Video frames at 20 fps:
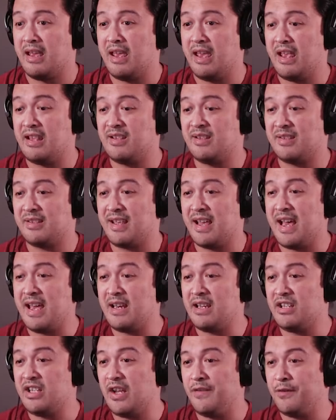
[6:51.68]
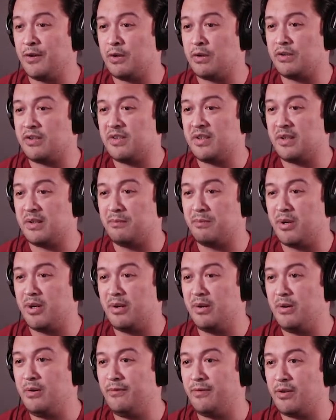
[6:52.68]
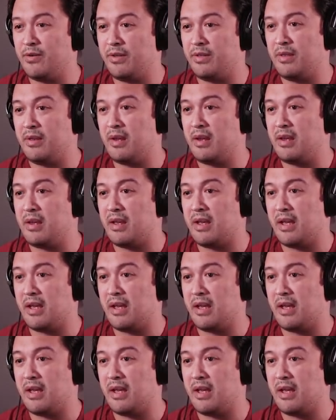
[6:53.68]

It's kind of difficult to maneuver the,